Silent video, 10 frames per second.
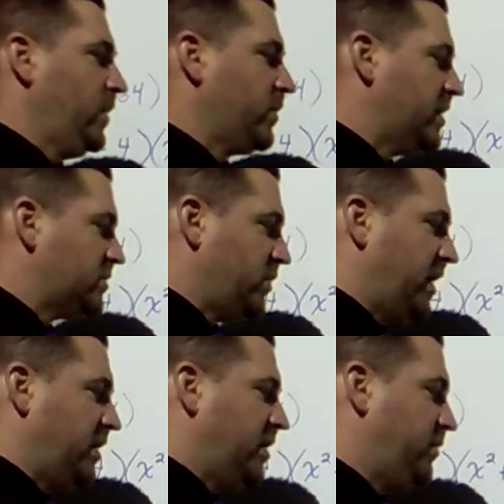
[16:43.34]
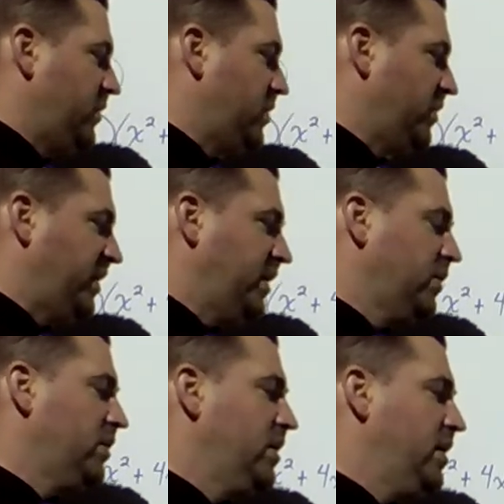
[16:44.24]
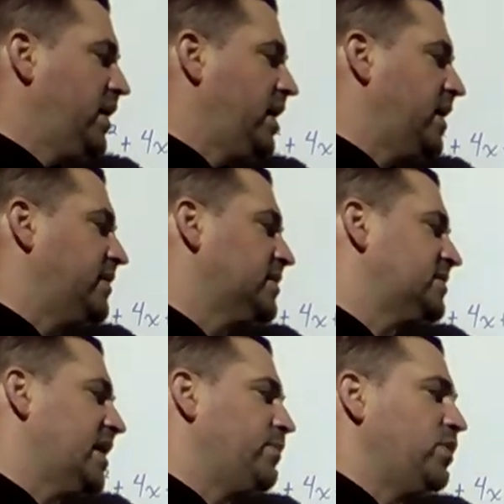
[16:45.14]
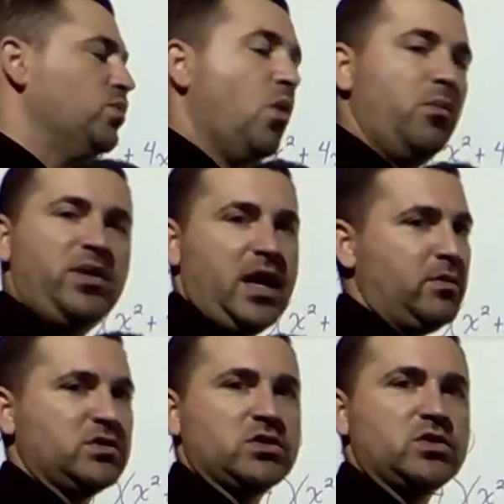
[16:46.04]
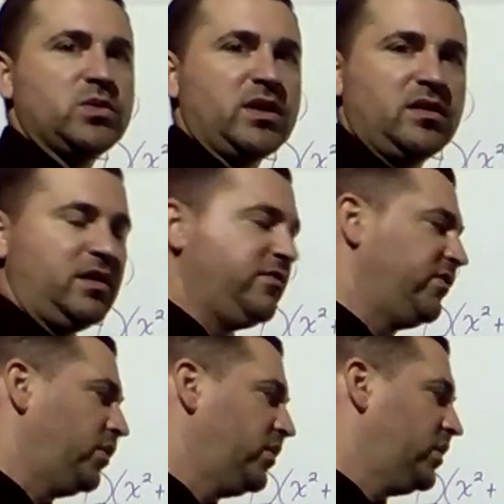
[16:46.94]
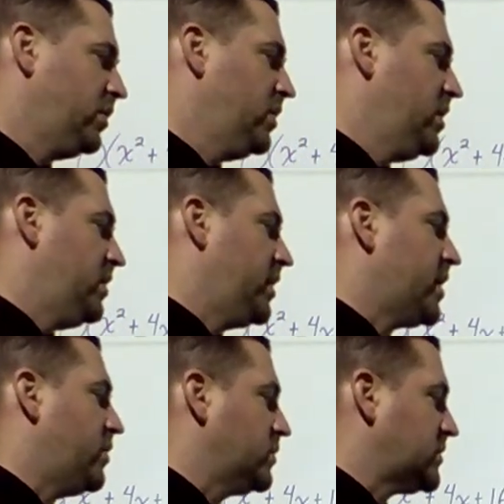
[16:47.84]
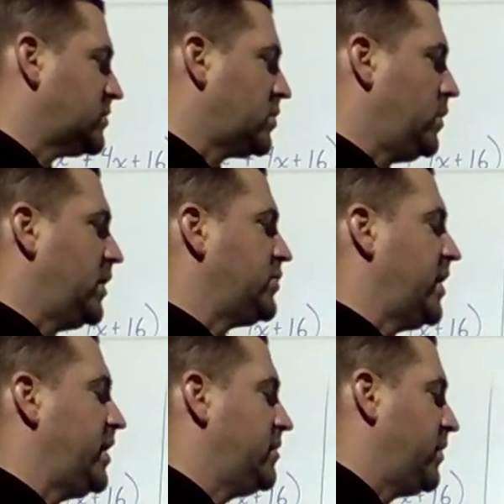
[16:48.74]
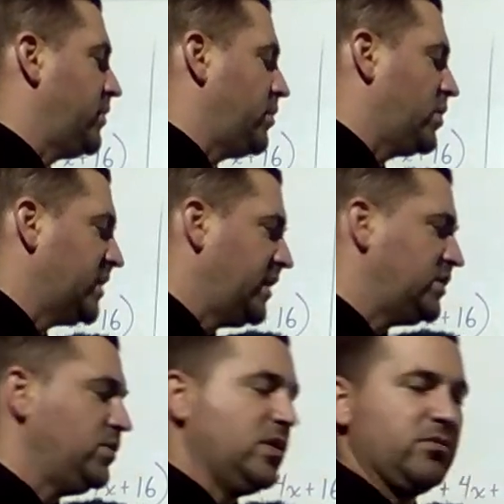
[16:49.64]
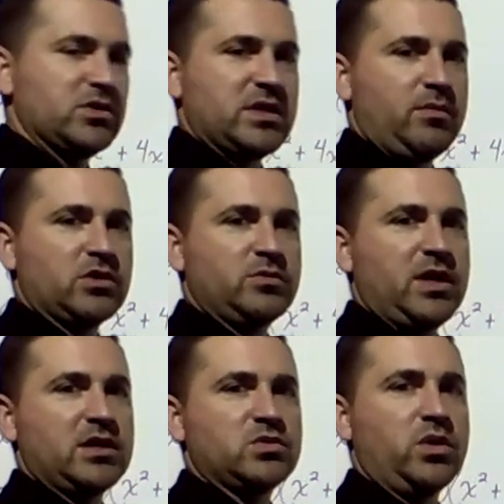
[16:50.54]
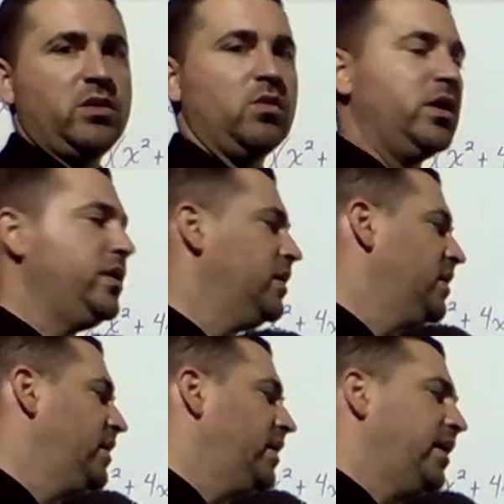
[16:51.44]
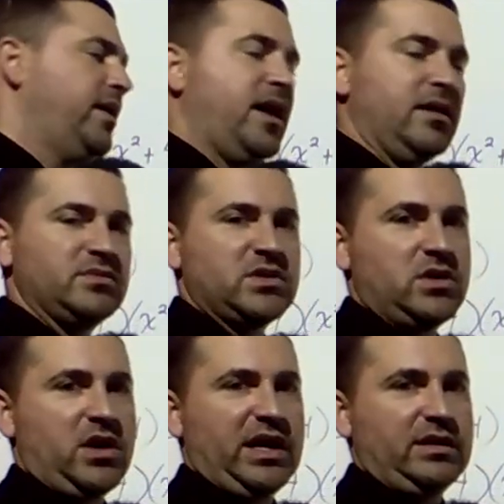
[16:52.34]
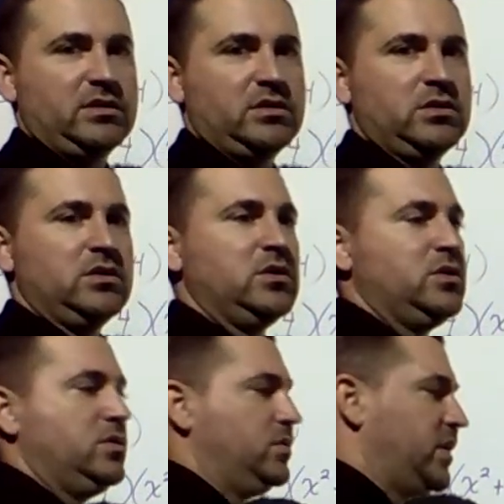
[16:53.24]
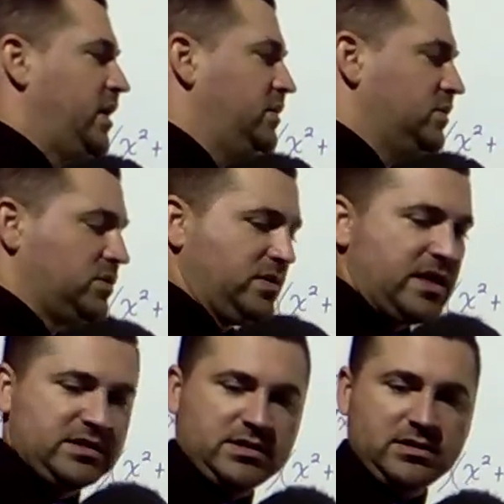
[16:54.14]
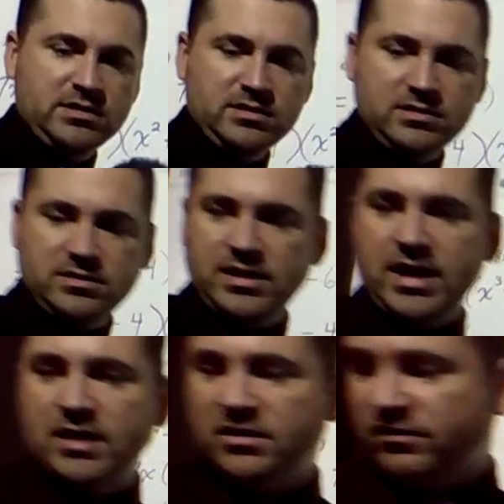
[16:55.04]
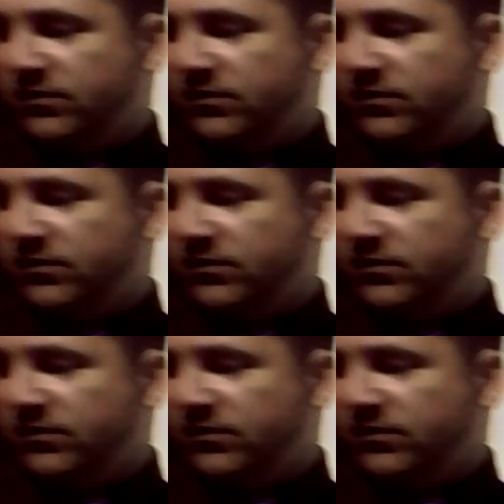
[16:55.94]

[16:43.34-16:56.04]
Okay, so we end up coming here, and at this step you won't be able to do anything further. Like I know this is a quadratic, but there aren't any 2 numbers that multiply to 21 and add up to 9. Okay, so that's the end of